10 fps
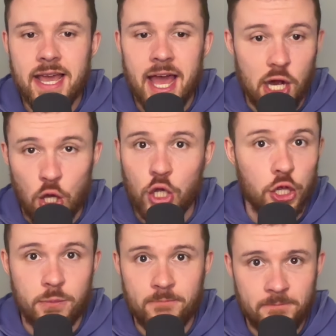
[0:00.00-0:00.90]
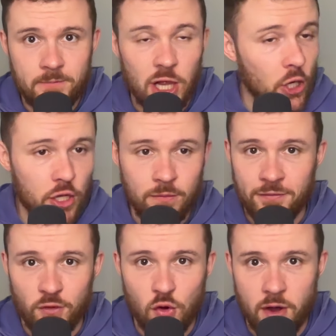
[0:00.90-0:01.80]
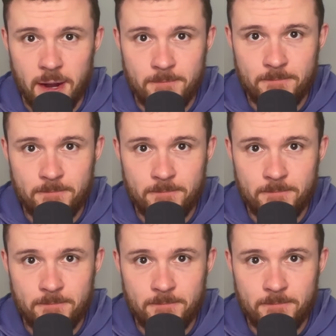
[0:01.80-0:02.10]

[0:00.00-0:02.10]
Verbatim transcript: And look at them. Look at them for it.